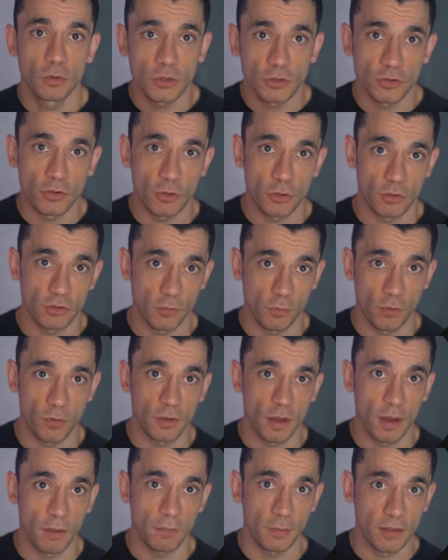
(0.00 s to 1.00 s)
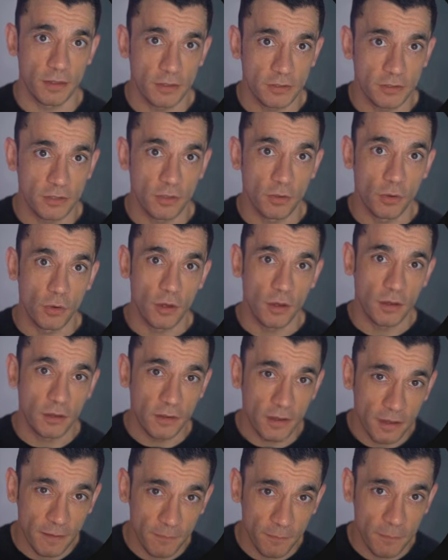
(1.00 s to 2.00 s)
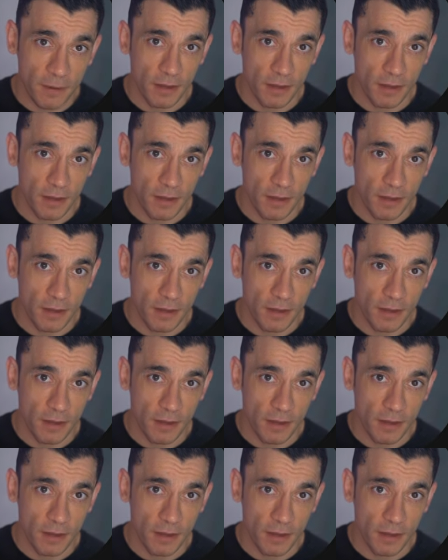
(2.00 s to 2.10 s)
it's usable, but it's still early.